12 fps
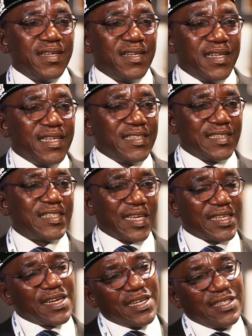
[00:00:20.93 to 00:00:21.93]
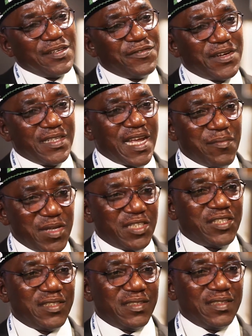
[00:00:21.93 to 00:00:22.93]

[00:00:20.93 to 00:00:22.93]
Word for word: is taking a different dimension.